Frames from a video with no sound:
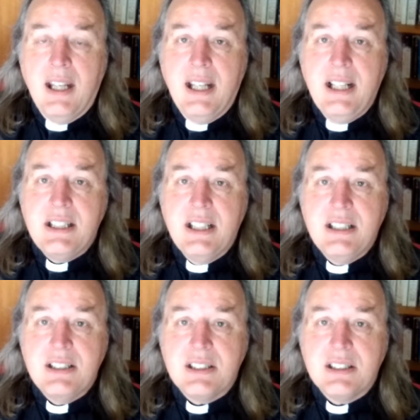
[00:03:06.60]
It
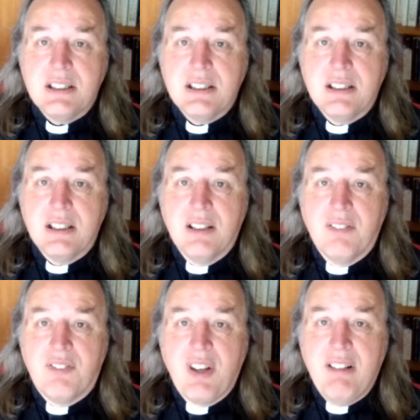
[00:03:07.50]
is
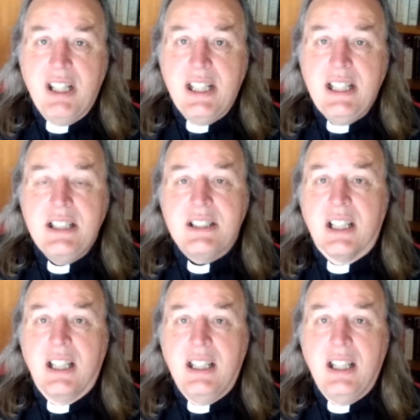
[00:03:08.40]
very
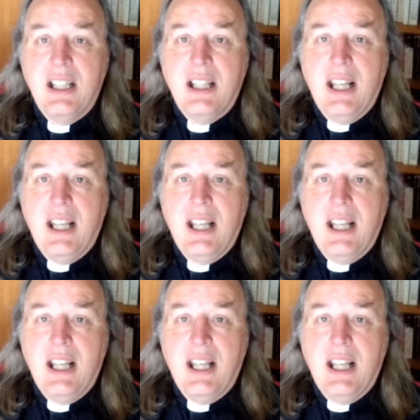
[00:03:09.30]
easy